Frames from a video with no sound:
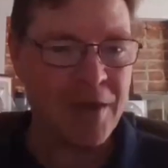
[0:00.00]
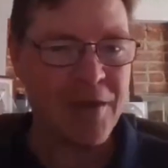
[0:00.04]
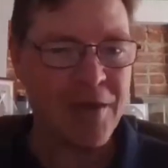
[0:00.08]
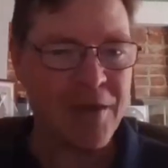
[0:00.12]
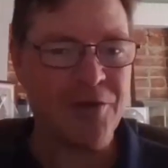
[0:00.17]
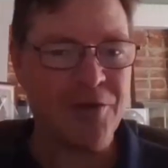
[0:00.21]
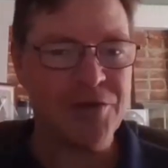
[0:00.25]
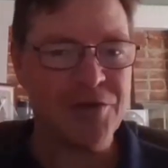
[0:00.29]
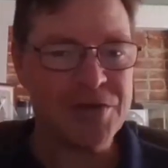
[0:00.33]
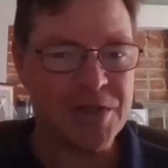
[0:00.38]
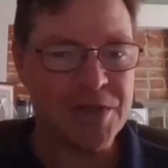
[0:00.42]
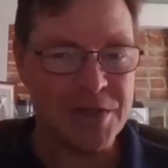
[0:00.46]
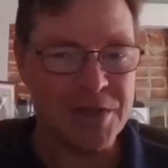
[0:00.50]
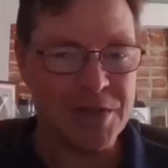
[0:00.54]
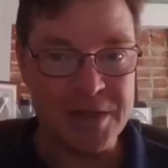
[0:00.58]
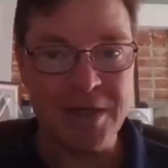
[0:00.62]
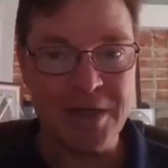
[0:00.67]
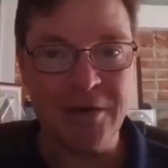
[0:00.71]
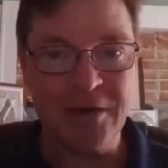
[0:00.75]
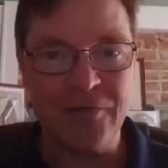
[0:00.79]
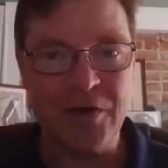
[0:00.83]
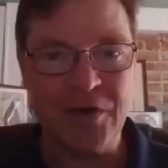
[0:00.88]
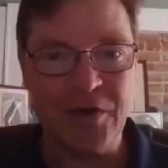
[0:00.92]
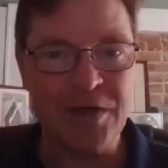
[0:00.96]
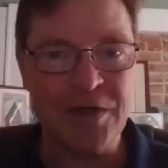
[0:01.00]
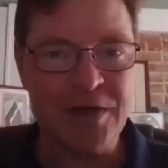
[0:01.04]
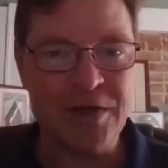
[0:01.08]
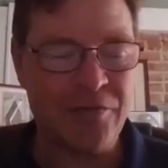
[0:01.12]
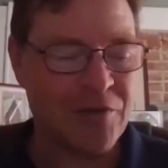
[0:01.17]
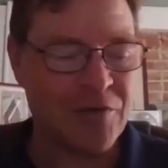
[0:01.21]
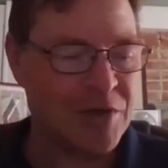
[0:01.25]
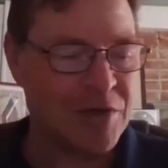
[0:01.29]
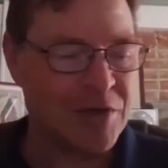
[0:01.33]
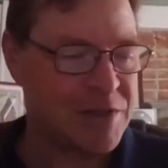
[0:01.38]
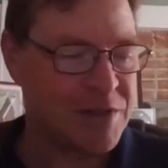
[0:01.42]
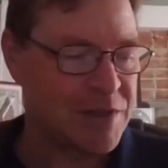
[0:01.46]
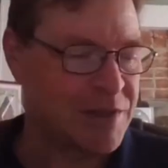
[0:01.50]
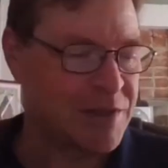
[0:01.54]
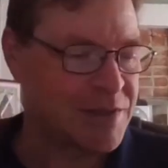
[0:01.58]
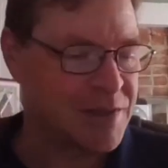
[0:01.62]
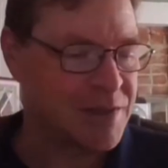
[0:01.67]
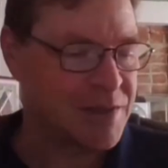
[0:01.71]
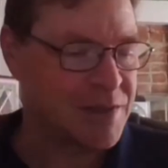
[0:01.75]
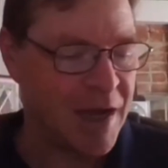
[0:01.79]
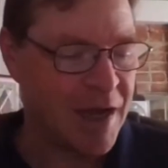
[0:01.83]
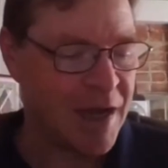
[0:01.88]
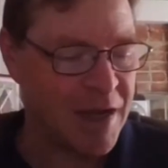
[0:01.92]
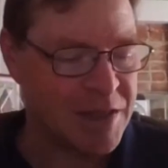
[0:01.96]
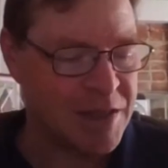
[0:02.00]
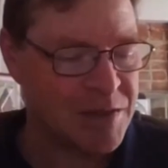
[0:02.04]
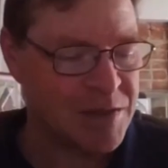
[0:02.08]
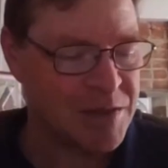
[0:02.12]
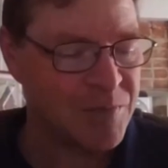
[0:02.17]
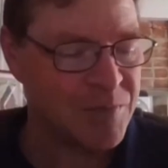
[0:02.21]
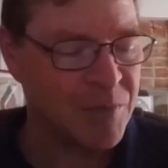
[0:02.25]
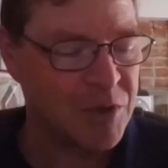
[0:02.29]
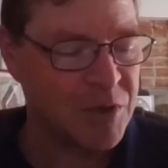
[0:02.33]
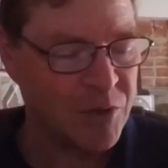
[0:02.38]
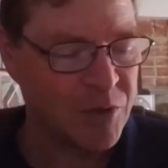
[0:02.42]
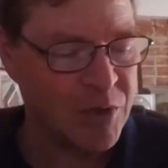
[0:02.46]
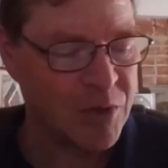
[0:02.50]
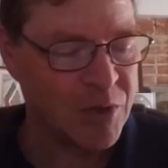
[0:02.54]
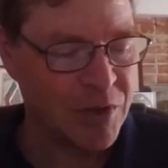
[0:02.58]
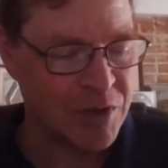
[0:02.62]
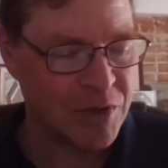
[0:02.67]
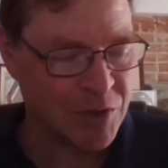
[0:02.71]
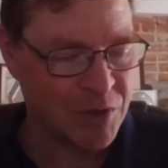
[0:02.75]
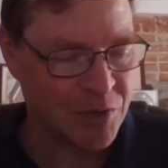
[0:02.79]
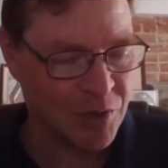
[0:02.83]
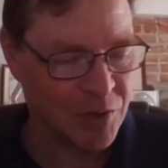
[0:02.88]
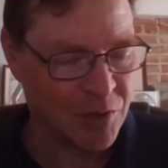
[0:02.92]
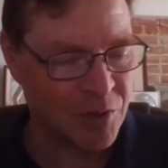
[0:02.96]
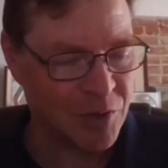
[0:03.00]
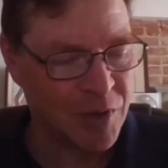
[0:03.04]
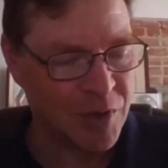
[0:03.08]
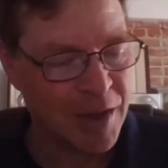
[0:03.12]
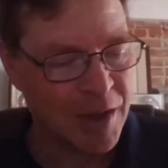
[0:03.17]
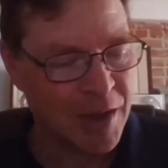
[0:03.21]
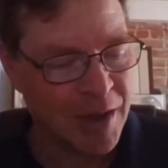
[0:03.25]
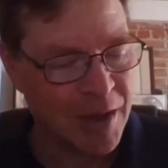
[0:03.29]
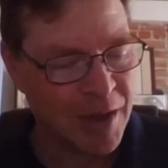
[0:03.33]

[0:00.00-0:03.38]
Yeah, there's a significant difference in size between the two.